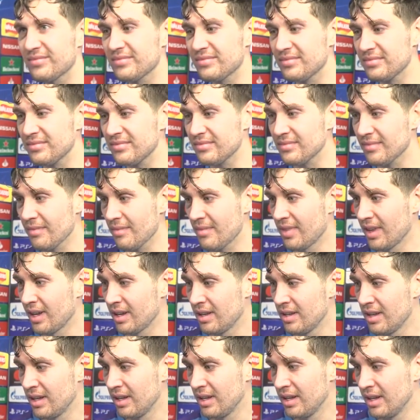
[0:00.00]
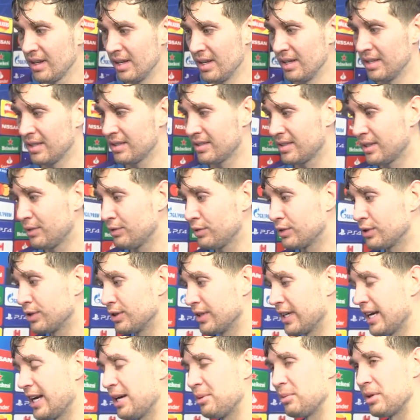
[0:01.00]
of it?
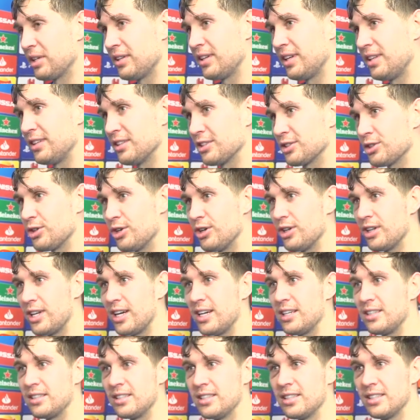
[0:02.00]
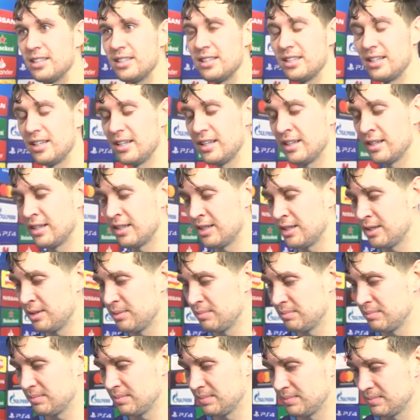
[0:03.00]
Difficult game. I think the scoreline
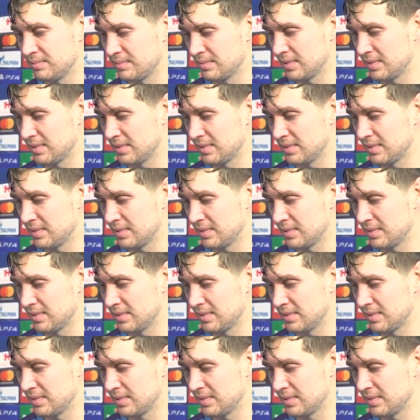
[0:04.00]
um,